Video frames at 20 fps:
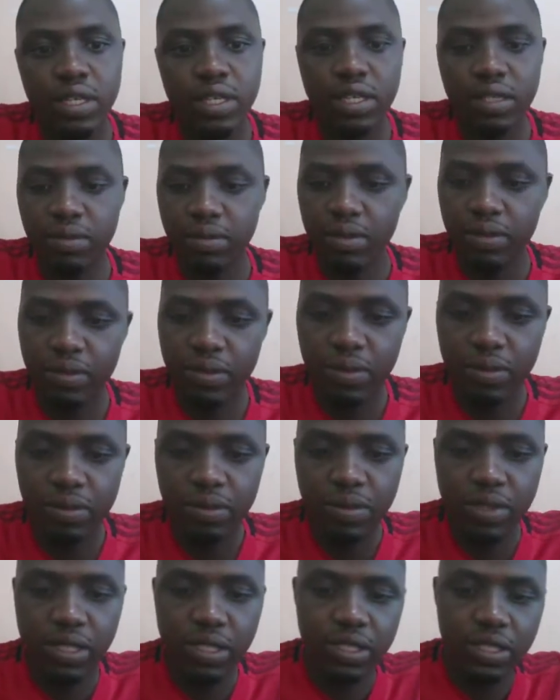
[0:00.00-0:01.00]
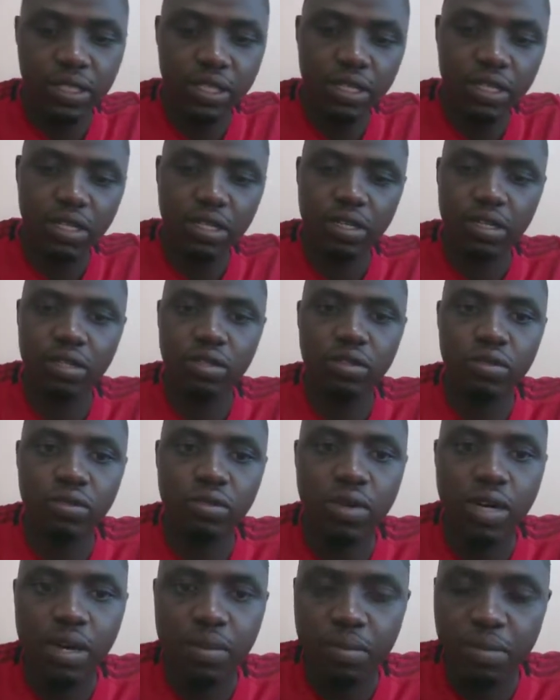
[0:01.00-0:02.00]
And maybe we might
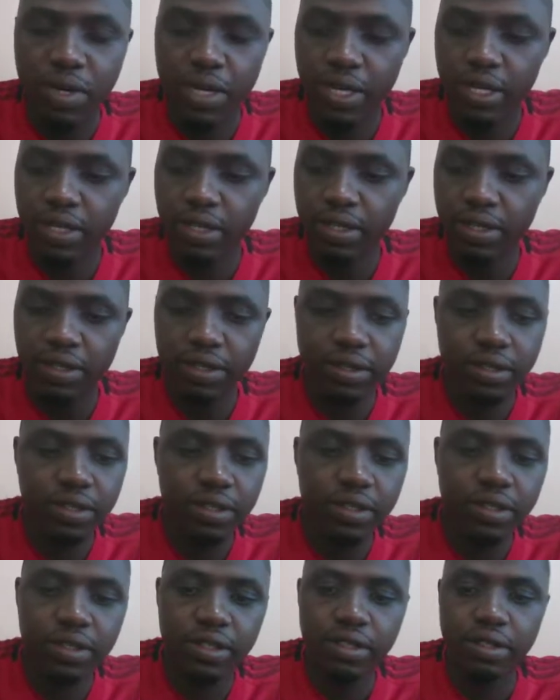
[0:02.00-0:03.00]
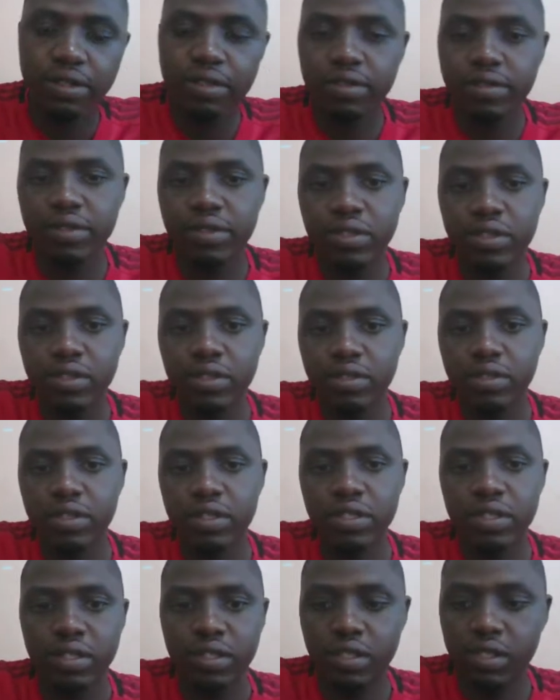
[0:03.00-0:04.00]
do apply, so
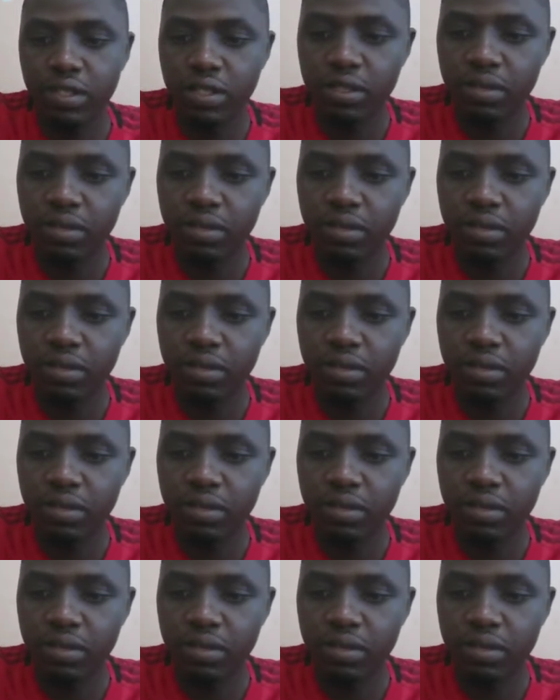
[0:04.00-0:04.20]
that